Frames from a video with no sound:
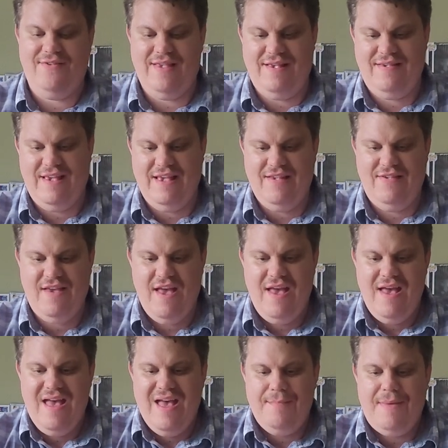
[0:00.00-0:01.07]
This is
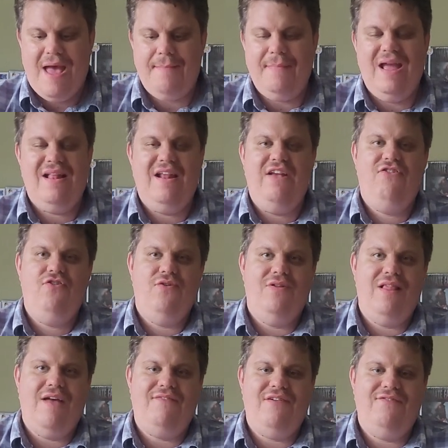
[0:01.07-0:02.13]
Batman issue
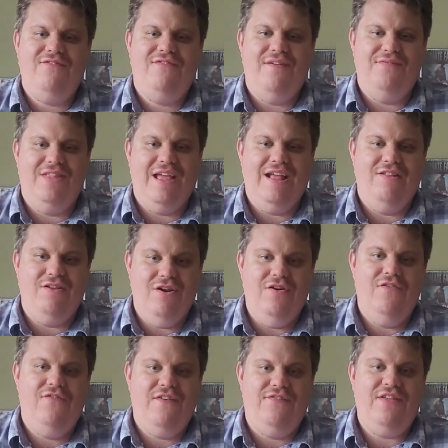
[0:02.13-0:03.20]
11 from the
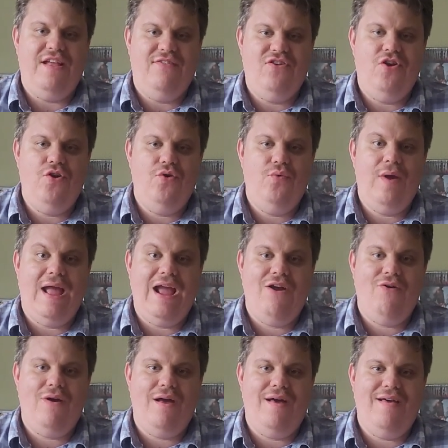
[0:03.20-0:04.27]
New 52
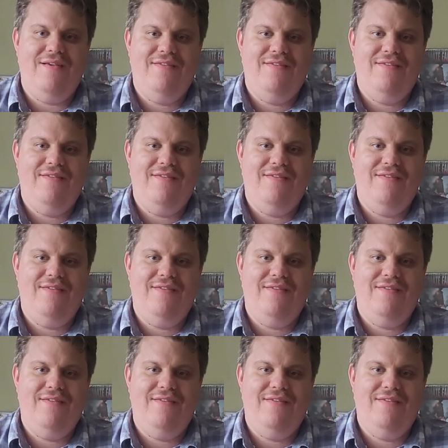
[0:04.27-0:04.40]
era,